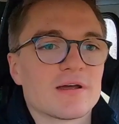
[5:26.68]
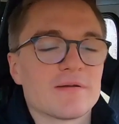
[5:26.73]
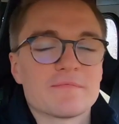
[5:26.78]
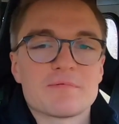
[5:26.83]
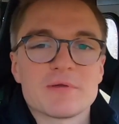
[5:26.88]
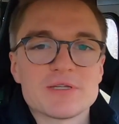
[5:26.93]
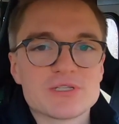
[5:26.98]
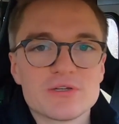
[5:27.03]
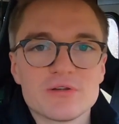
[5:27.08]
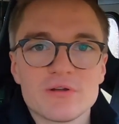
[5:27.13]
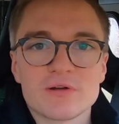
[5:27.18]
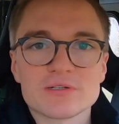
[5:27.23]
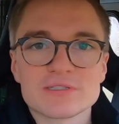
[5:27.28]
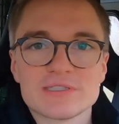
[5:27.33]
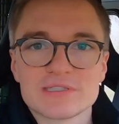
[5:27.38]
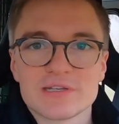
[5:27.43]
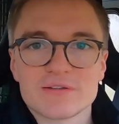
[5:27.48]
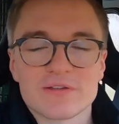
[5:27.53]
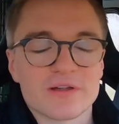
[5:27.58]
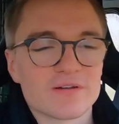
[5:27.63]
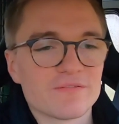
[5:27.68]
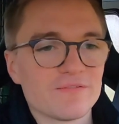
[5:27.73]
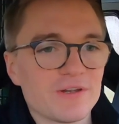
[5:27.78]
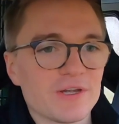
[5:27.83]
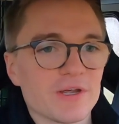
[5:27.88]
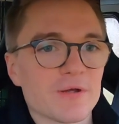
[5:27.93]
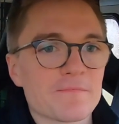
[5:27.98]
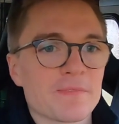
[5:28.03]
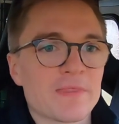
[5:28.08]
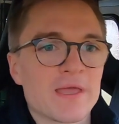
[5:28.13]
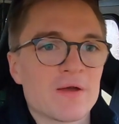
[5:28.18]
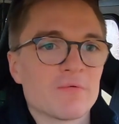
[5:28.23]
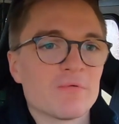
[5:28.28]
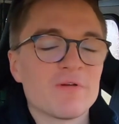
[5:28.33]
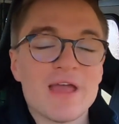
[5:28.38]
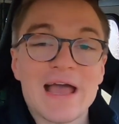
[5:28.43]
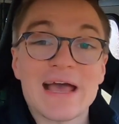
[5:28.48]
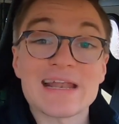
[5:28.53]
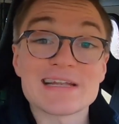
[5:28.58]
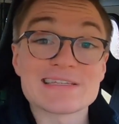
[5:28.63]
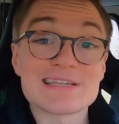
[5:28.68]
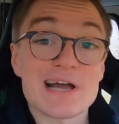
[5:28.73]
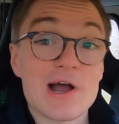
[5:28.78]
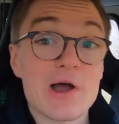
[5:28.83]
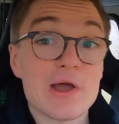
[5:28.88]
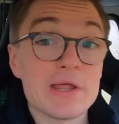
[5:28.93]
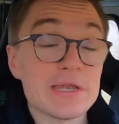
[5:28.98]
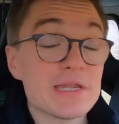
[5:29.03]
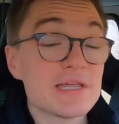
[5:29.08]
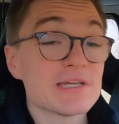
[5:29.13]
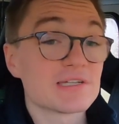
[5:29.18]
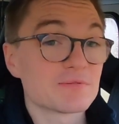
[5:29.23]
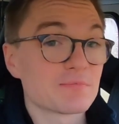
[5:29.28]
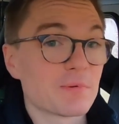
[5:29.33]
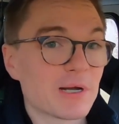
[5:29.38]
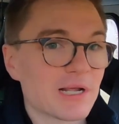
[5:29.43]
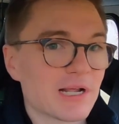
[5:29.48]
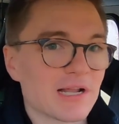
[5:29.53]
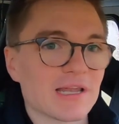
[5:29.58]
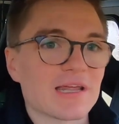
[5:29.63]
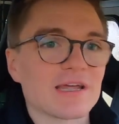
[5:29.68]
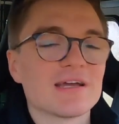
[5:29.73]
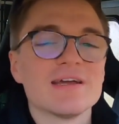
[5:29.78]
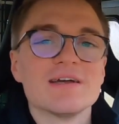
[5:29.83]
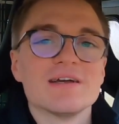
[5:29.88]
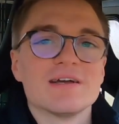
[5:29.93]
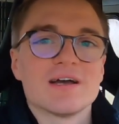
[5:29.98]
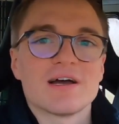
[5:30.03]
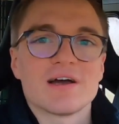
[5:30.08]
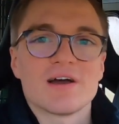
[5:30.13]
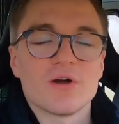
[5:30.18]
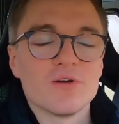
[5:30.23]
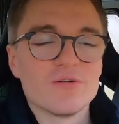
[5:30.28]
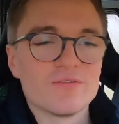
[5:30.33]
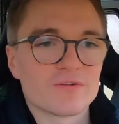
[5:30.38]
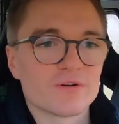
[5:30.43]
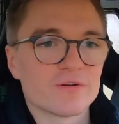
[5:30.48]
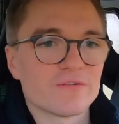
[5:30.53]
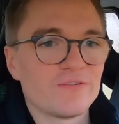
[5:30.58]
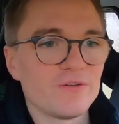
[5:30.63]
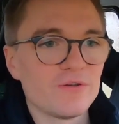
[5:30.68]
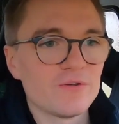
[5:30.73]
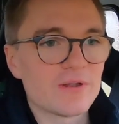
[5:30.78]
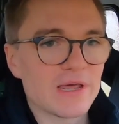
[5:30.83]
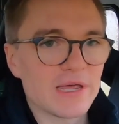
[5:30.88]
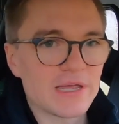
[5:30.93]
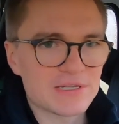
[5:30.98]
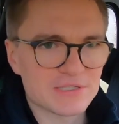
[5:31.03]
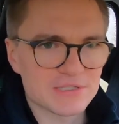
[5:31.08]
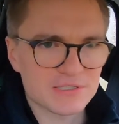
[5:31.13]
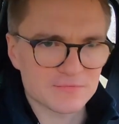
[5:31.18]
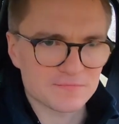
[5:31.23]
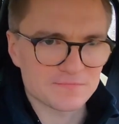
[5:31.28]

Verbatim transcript: It's been too long since I've done a video. We had a tiny sprinkling uh, over a few days,